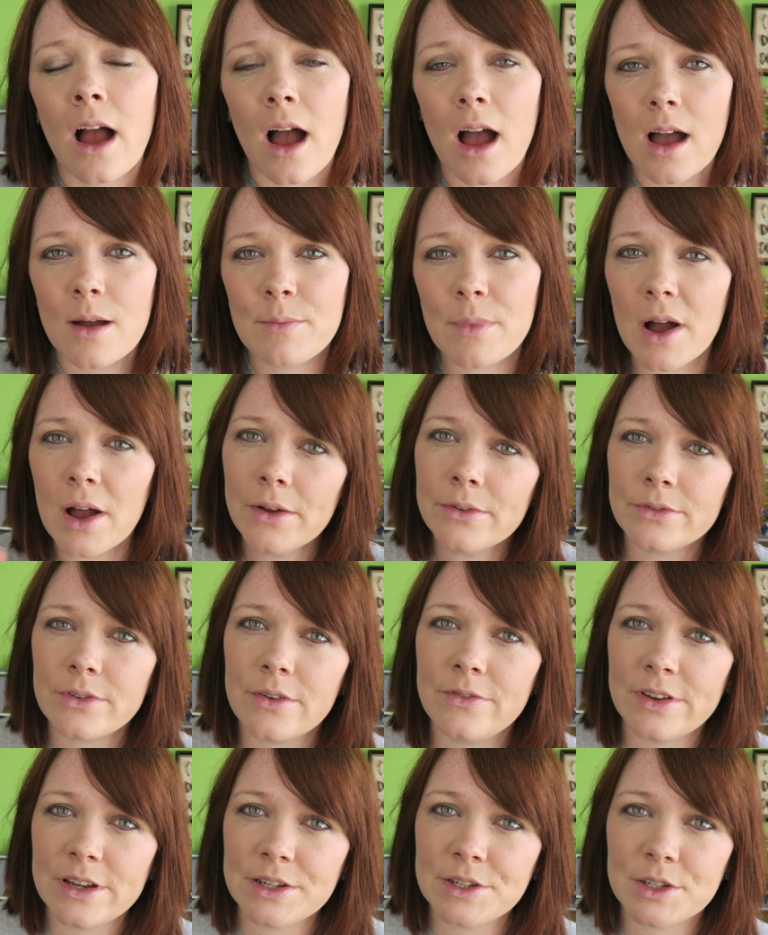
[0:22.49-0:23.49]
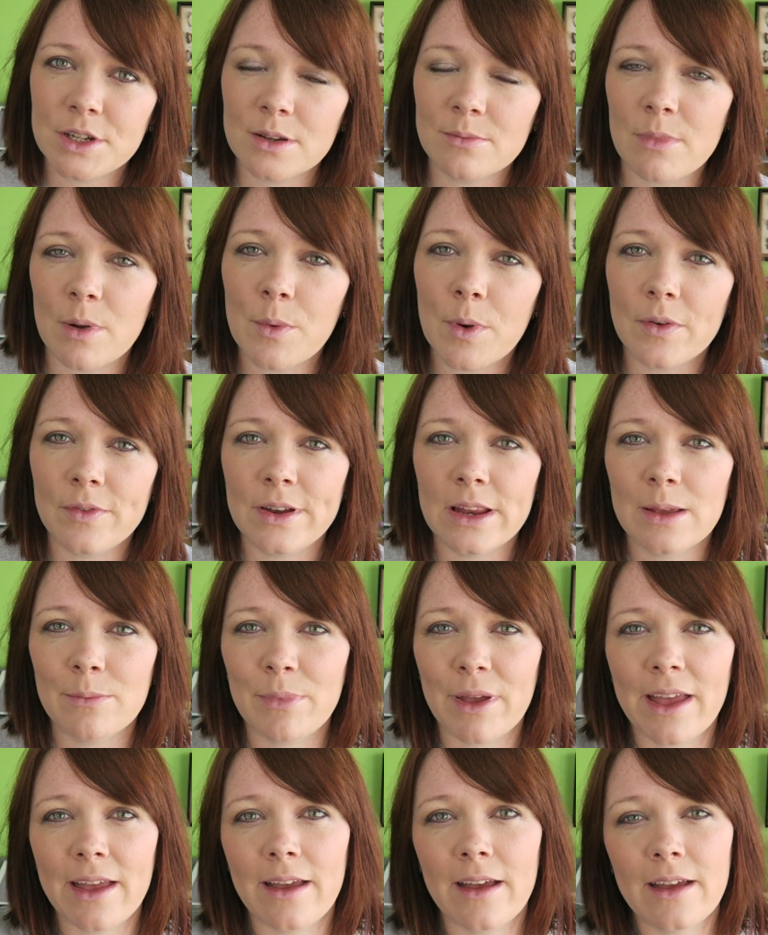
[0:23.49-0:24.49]
Um, after I finish doing my waffling
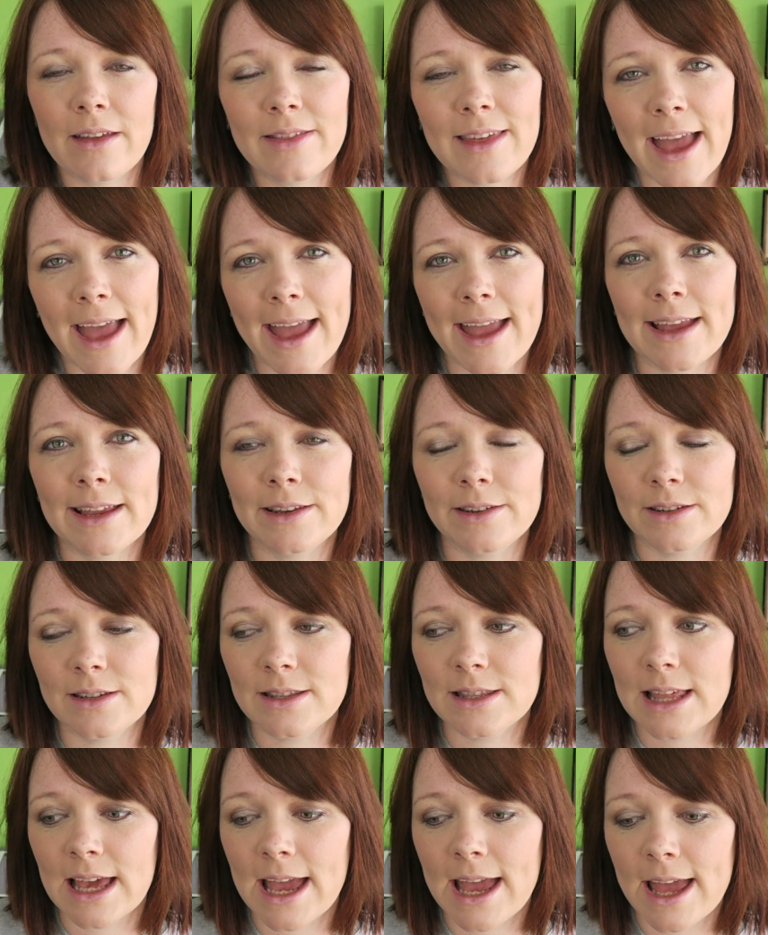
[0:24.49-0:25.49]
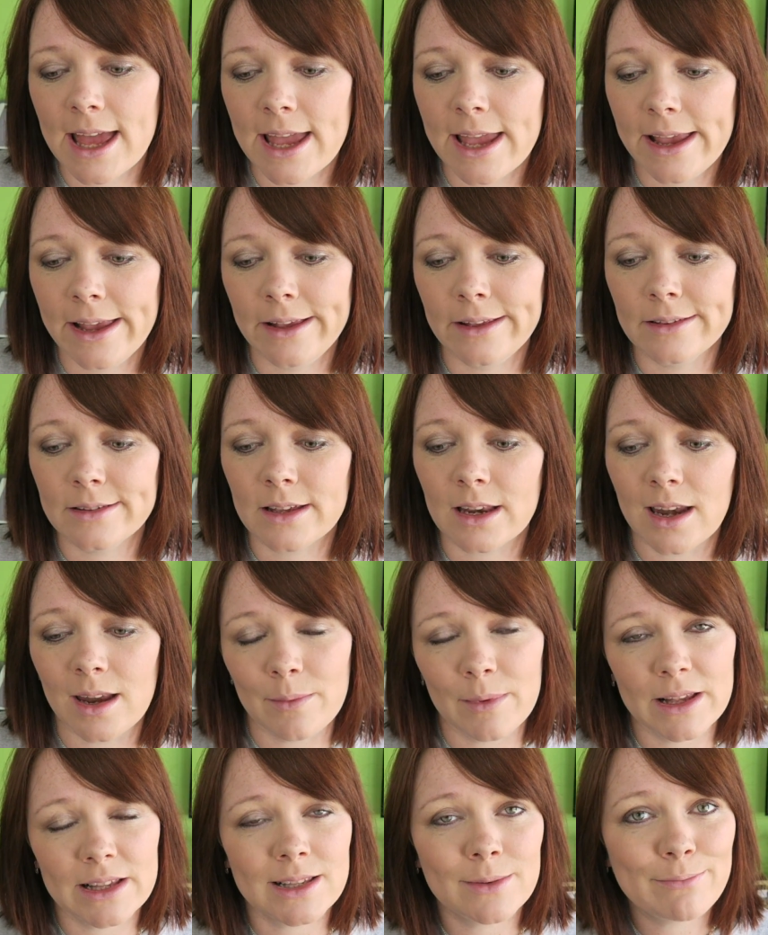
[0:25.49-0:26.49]
bit, at the end there is going to
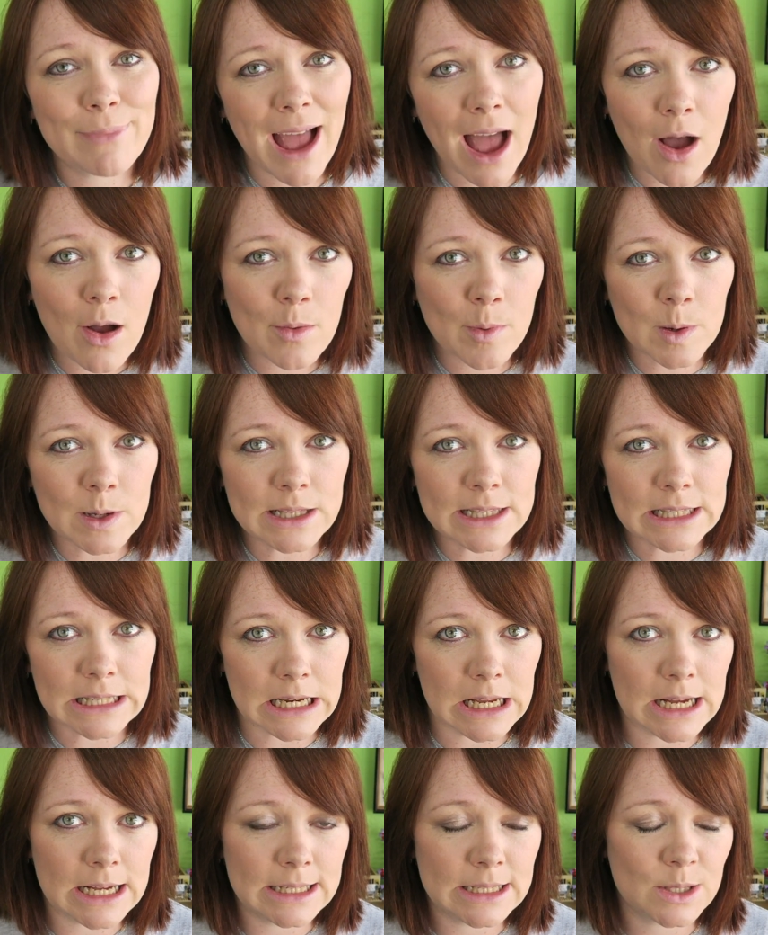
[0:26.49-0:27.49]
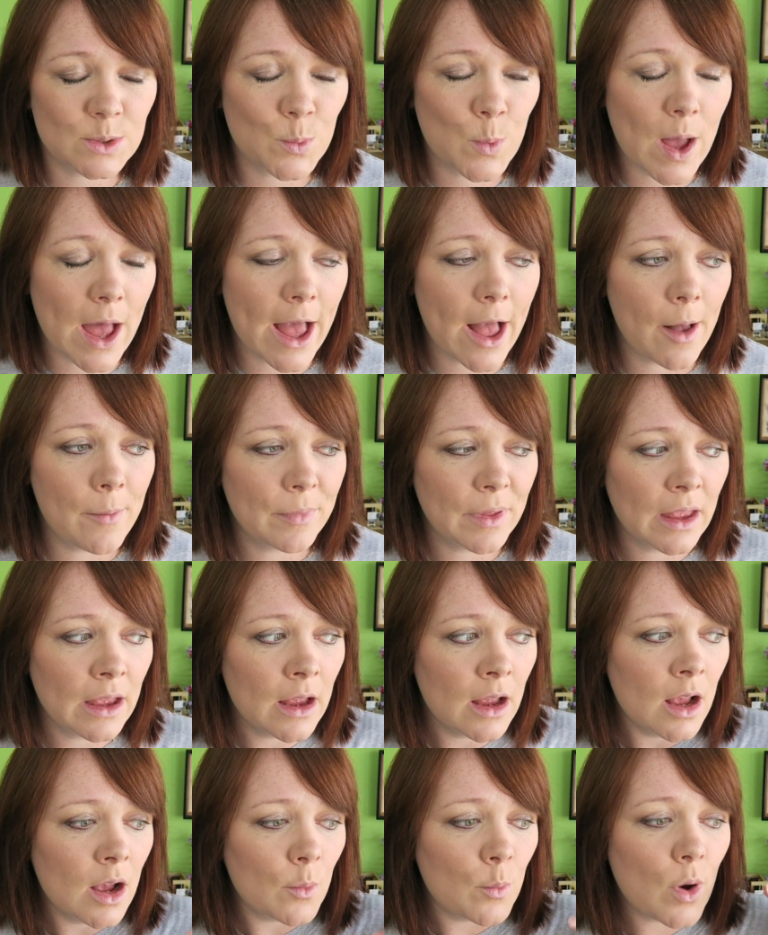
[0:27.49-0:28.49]
be some PowerPoint slides where
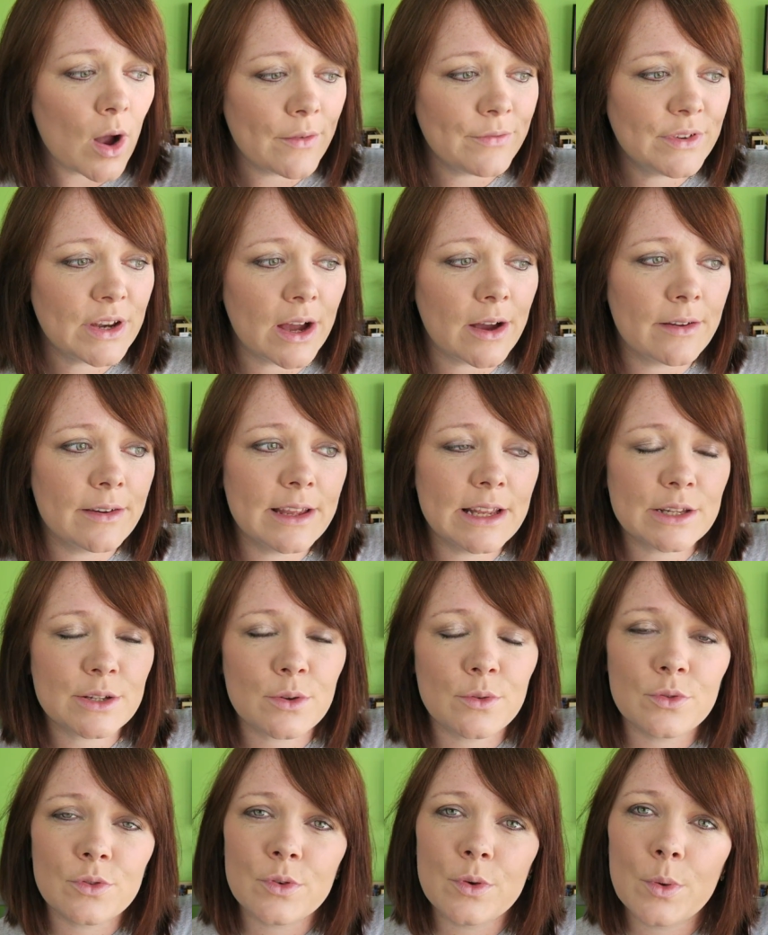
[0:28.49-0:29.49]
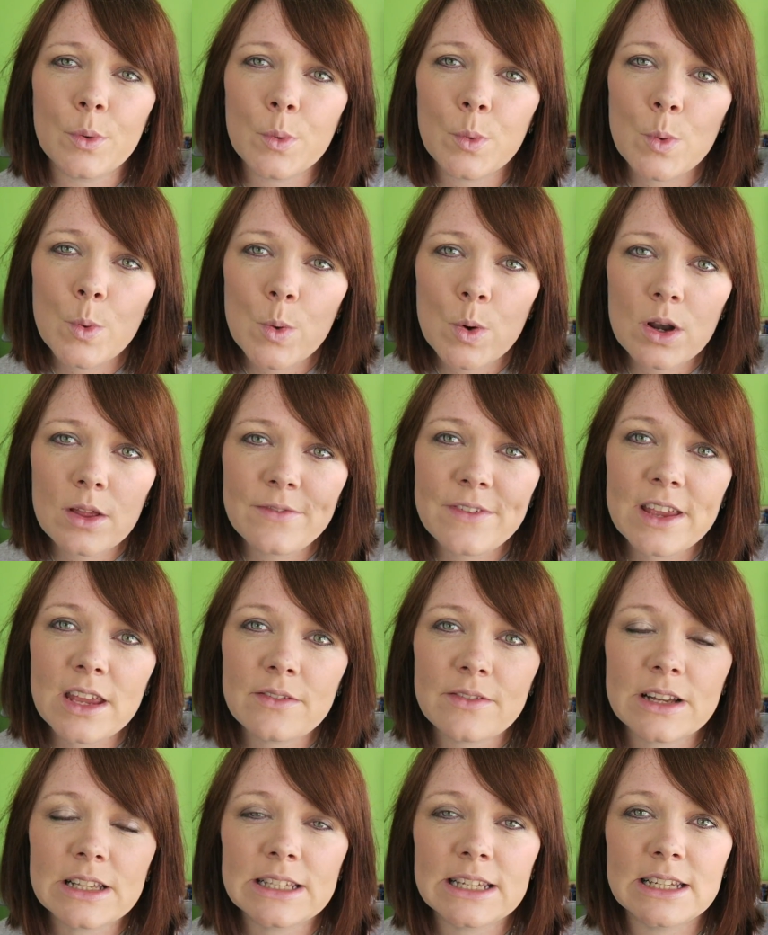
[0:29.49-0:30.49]
what I've done is gone through all of the
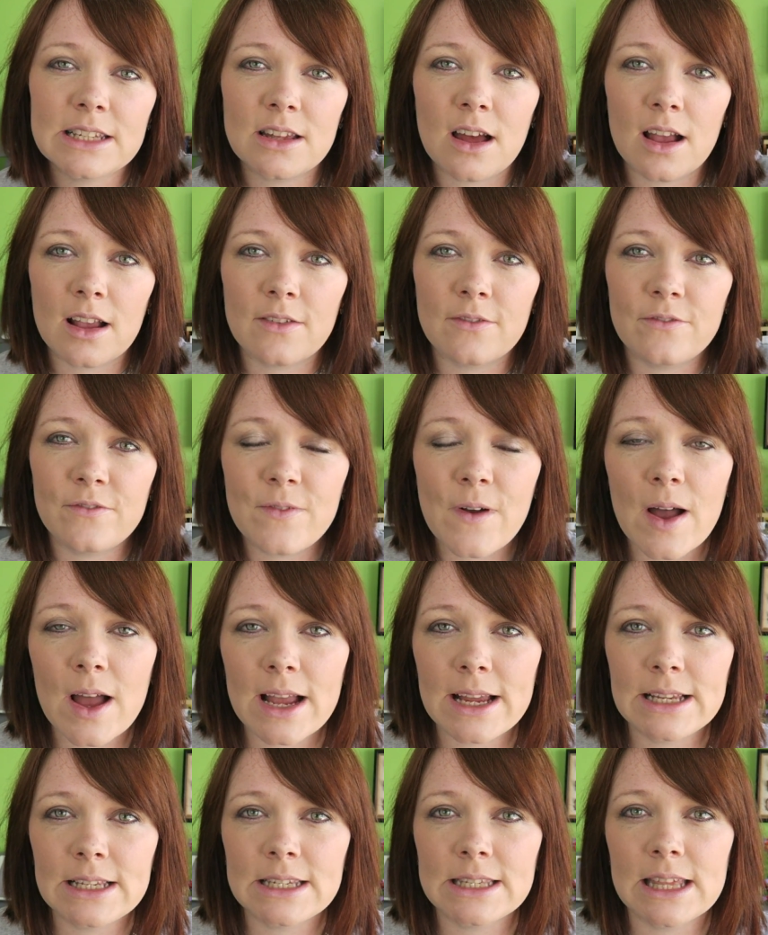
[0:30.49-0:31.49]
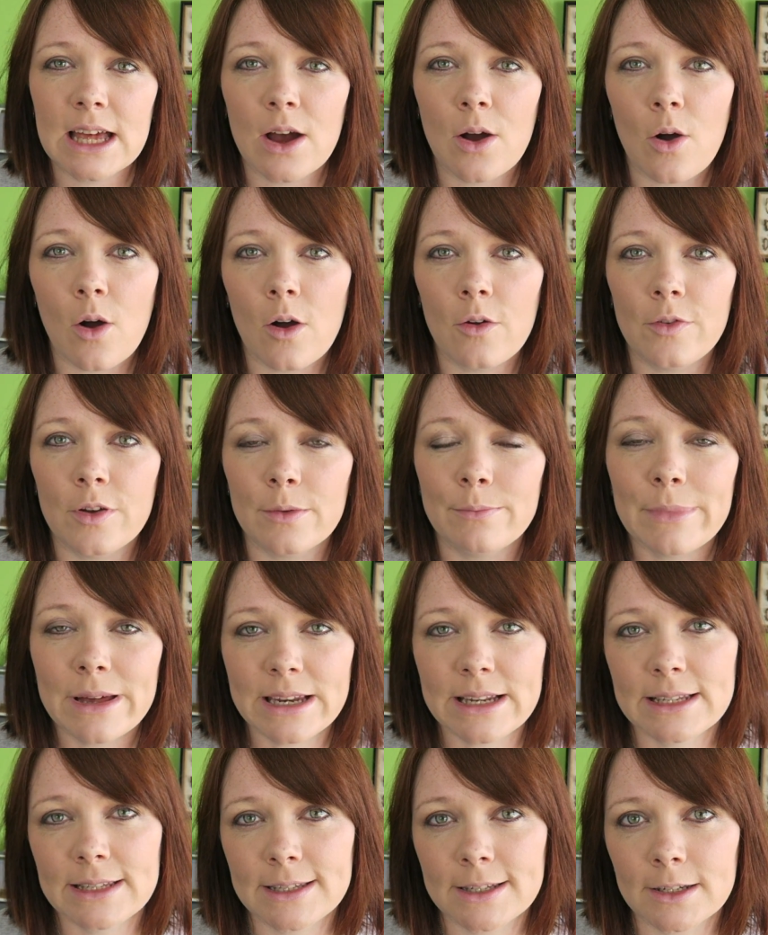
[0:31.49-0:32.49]
universities that I can find that offer
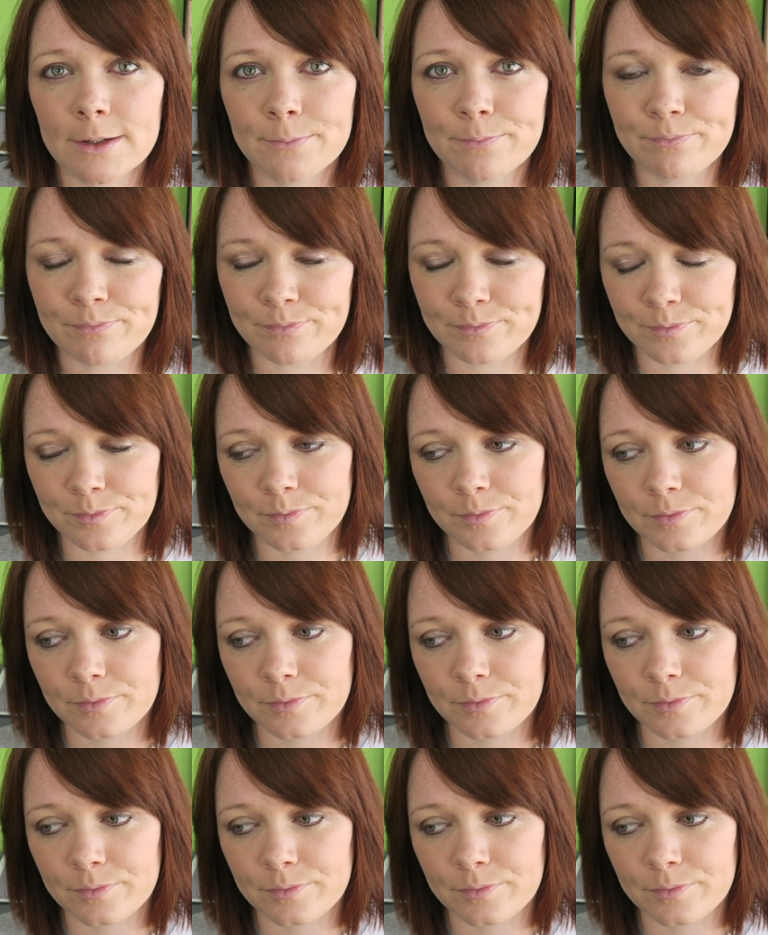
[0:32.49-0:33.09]
medicine